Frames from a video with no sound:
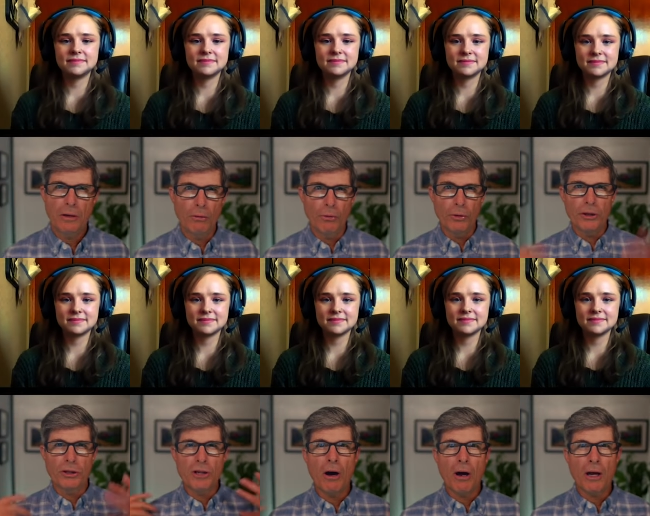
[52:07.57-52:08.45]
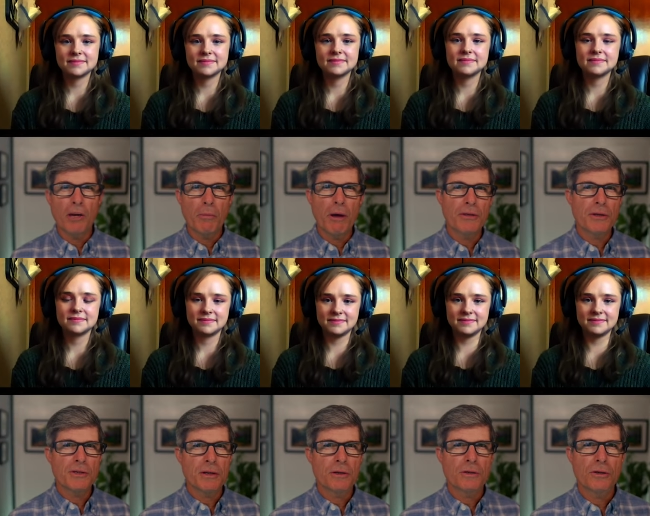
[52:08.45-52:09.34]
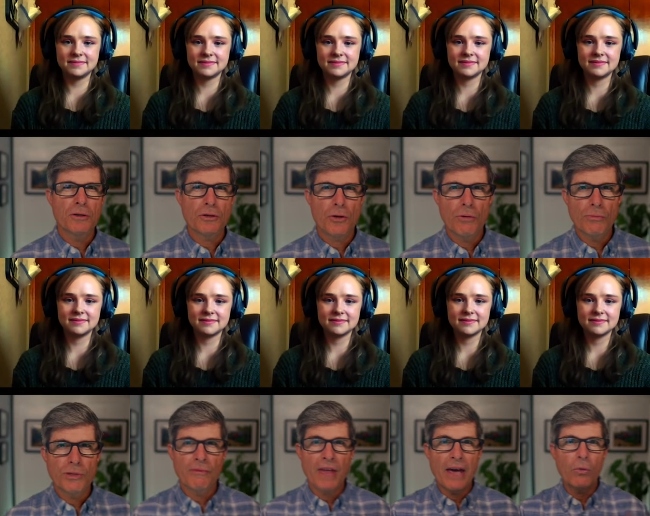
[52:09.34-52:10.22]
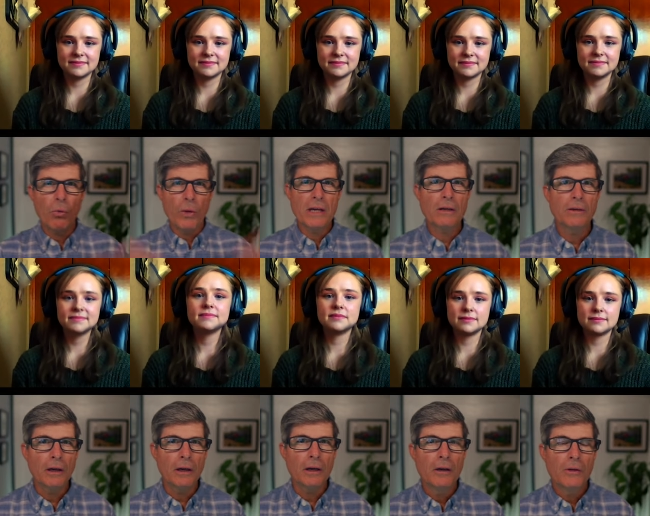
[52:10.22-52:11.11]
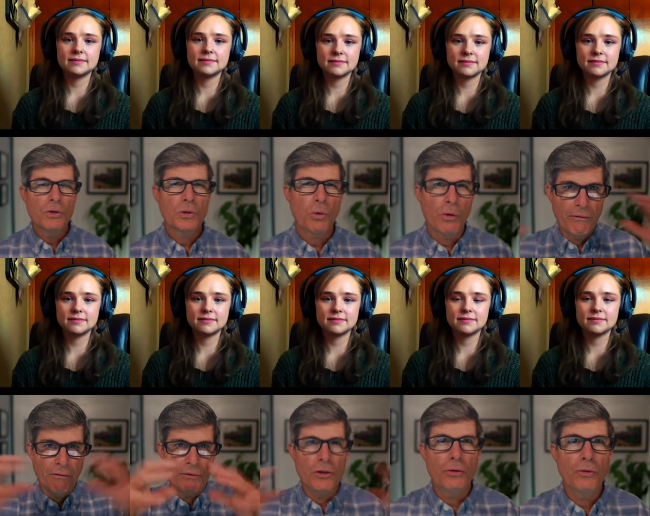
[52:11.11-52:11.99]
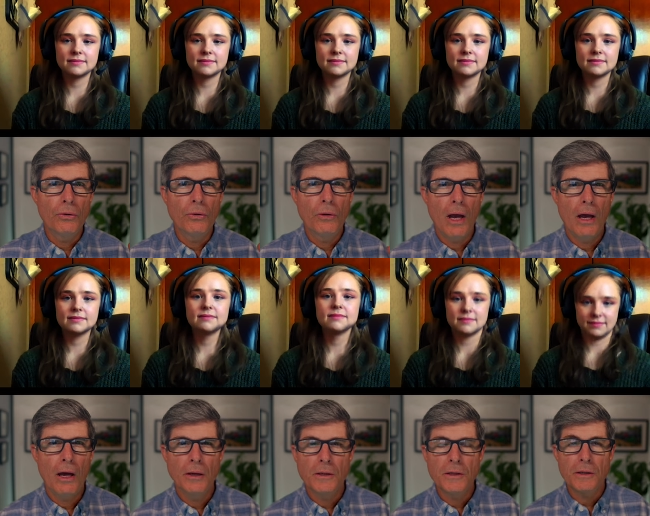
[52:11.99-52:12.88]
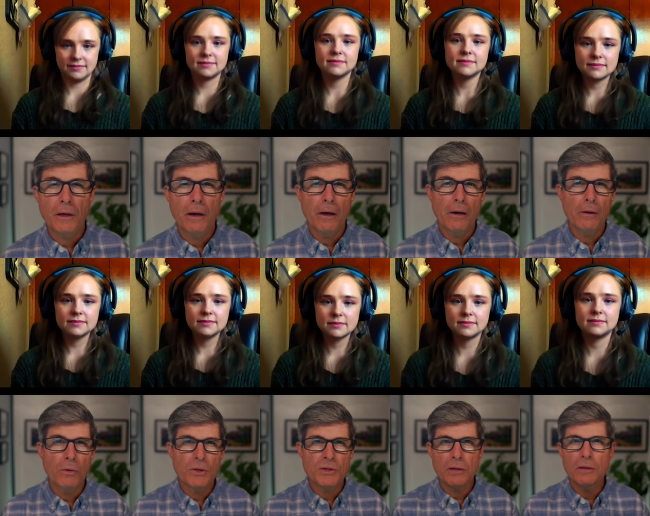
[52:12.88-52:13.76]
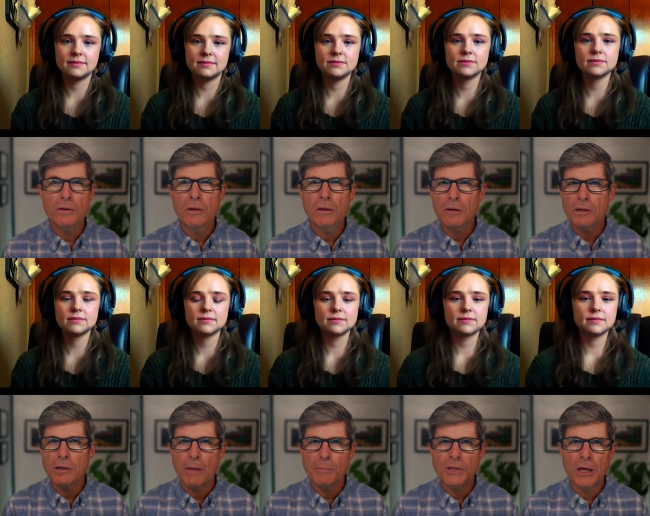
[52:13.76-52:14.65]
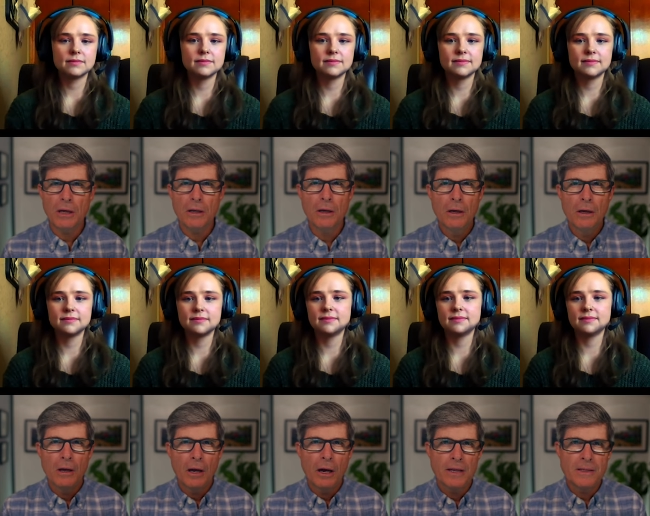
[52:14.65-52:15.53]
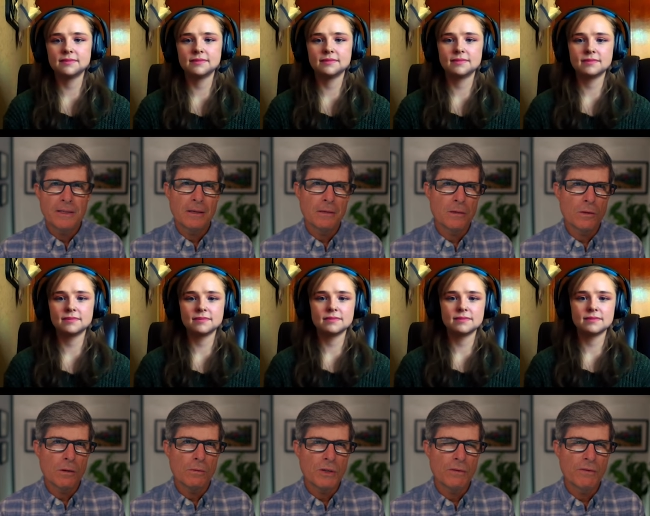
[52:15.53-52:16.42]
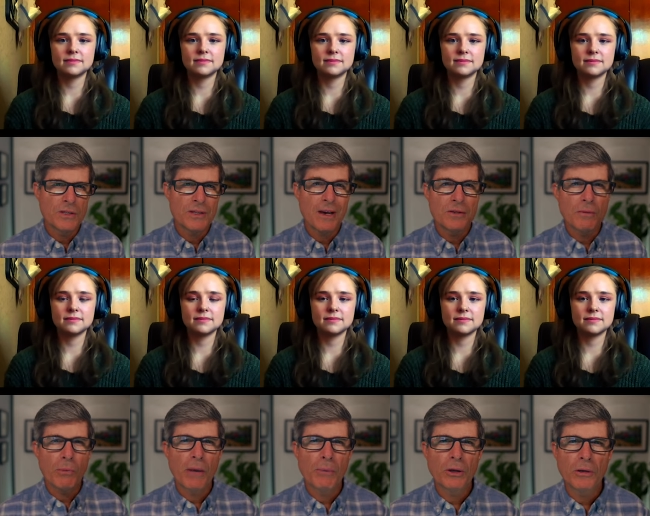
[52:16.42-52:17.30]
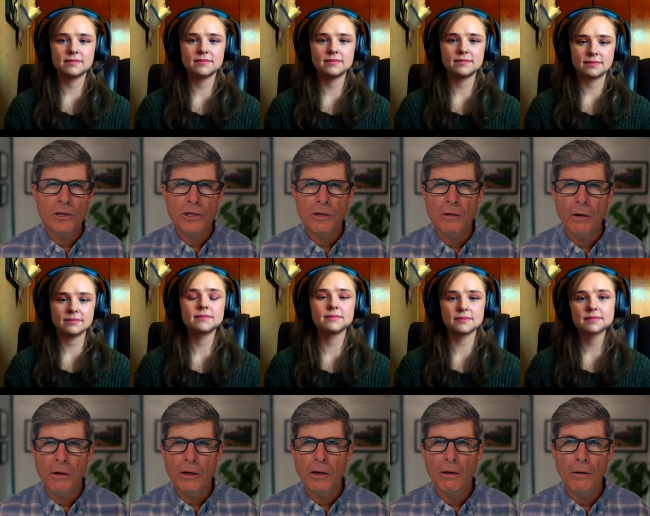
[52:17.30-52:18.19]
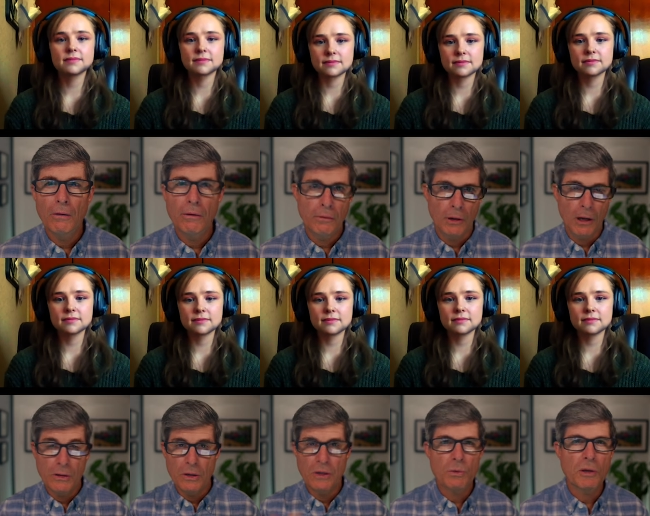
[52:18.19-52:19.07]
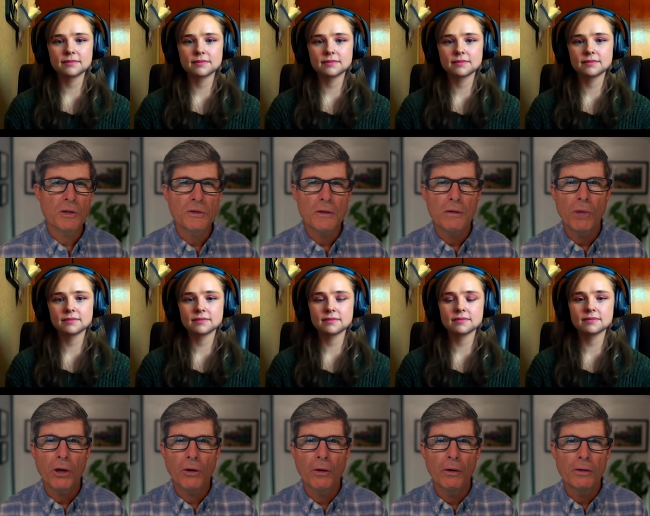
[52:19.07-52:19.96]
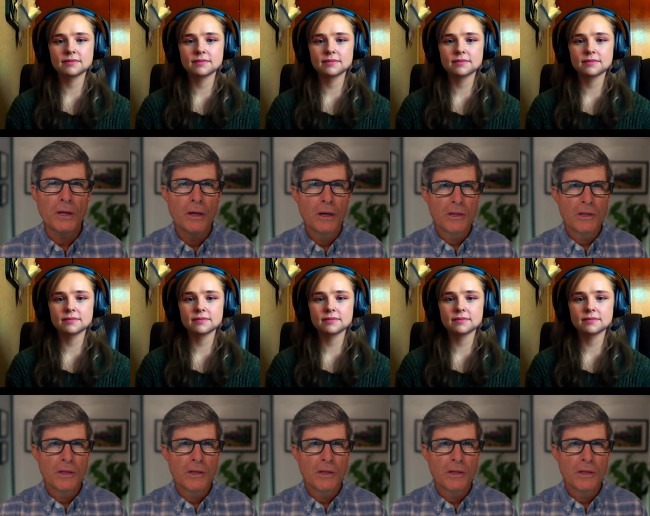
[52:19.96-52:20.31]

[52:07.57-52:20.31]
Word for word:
Speaker 1: that you're really talking about these things in terms of that weekly sort of view. And uh, we see the, the top 10 uh, cities in terms of the size of population on here. And uh, as we can see, my current